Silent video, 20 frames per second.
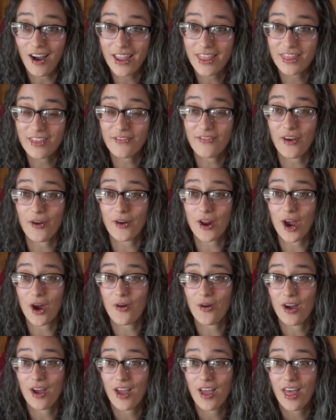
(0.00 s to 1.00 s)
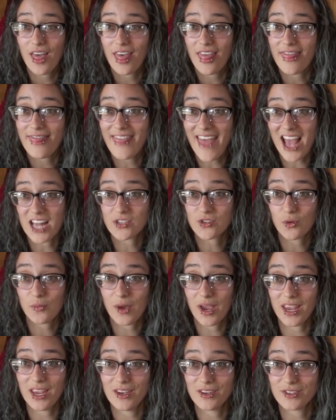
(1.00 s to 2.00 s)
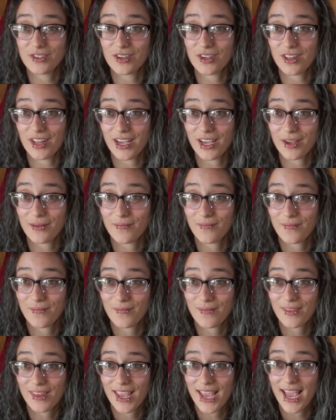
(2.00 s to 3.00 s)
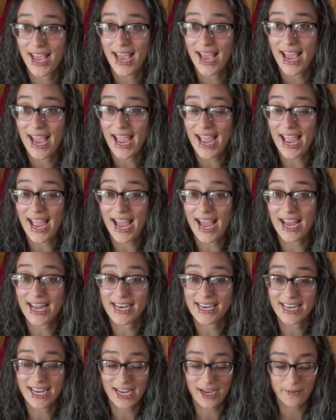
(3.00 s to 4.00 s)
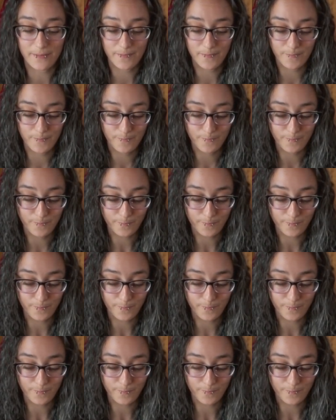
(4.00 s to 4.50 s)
in the photo. That's what my heels look like. And there